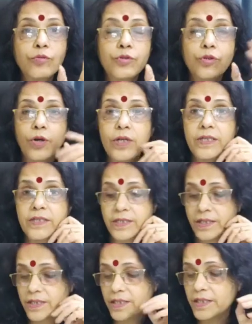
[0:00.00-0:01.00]
tall is
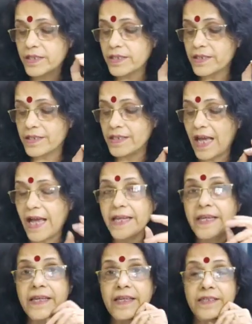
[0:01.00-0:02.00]
it? It is
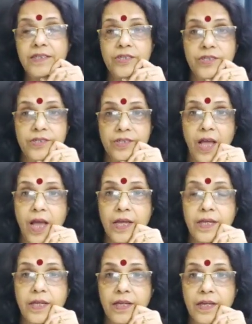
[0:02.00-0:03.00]
9 inches high.